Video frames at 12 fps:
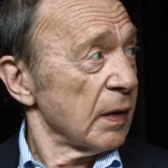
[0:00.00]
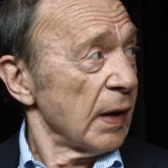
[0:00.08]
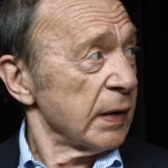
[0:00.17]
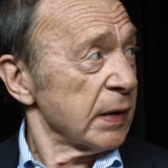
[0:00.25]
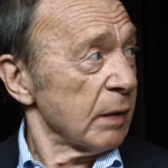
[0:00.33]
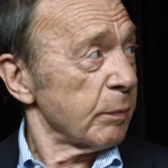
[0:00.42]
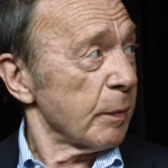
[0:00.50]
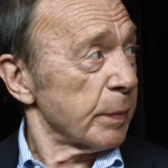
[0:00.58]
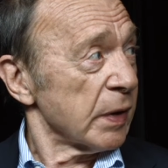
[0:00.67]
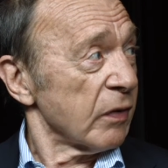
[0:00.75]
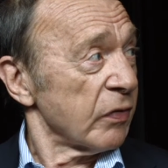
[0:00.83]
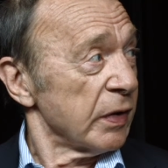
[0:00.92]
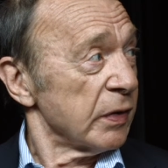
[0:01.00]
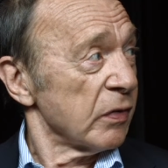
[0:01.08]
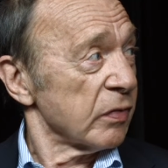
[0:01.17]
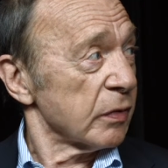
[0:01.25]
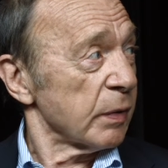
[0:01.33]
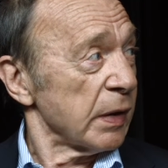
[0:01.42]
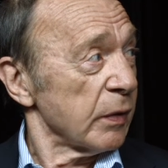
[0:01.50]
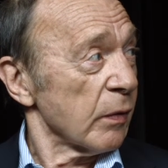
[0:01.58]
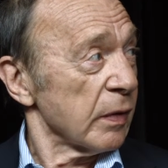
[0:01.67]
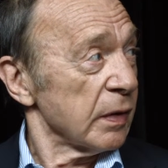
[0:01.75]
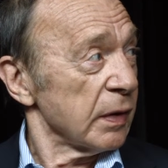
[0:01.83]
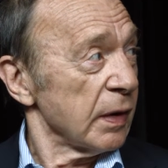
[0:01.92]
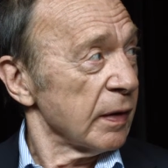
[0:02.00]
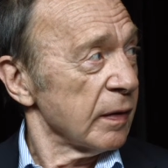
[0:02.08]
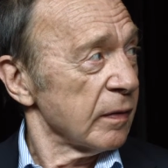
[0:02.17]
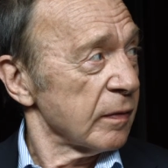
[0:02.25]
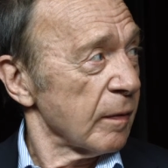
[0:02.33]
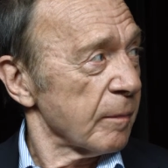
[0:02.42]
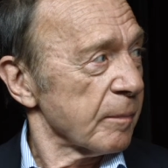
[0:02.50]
I think that'd be pretty serious for 20 or 30 years.